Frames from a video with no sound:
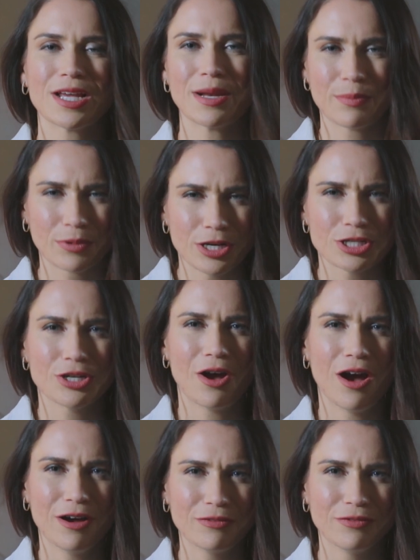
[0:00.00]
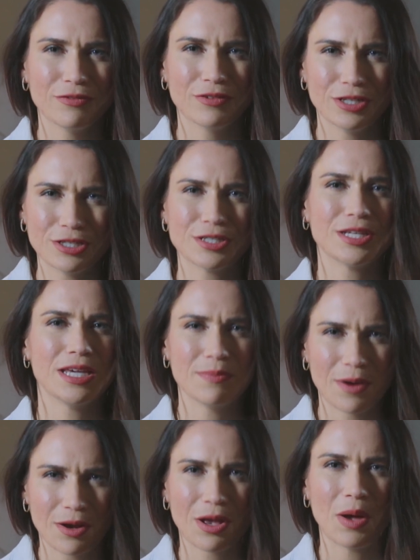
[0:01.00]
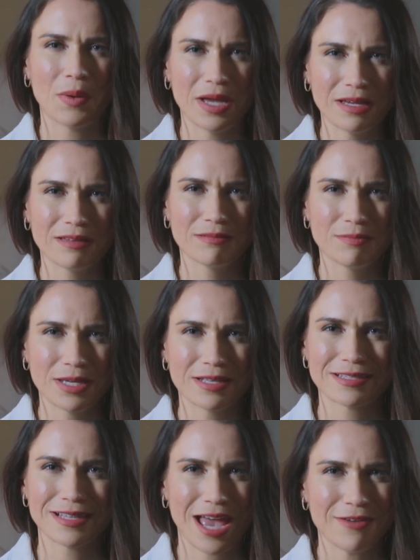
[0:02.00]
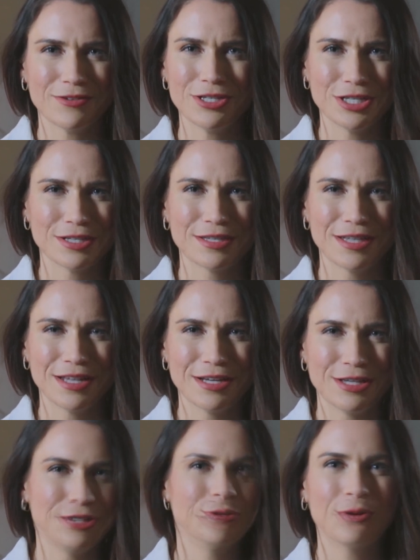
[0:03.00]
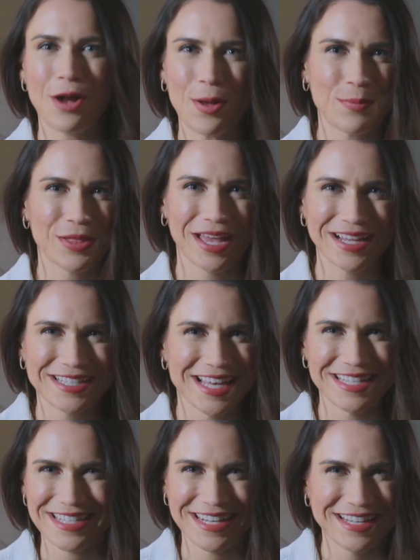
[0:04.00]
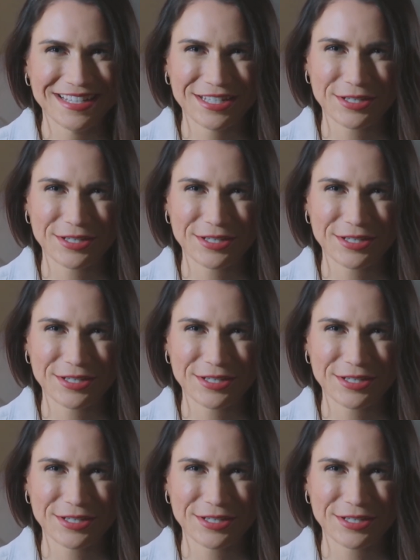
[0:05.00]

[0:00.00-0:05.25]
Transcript: kind of brush it off and you just keep on going because life is just too complex as it is, and